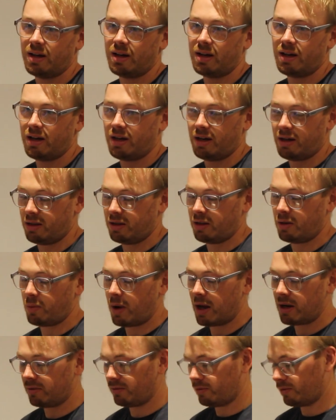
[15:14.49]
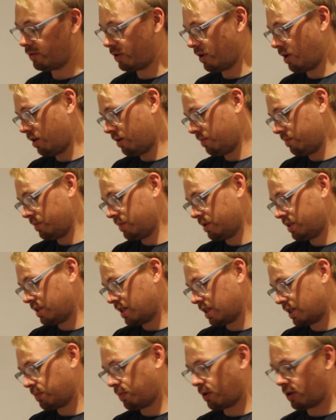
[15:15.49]
They went from
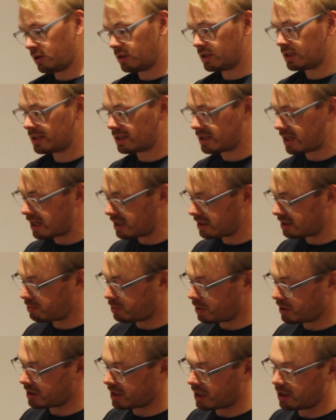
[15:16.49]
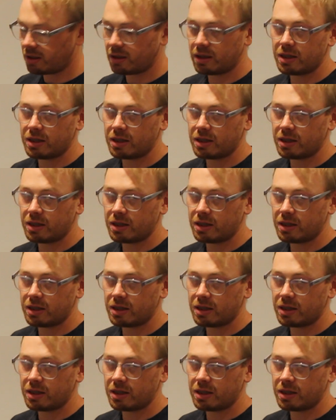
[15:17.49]
6.6%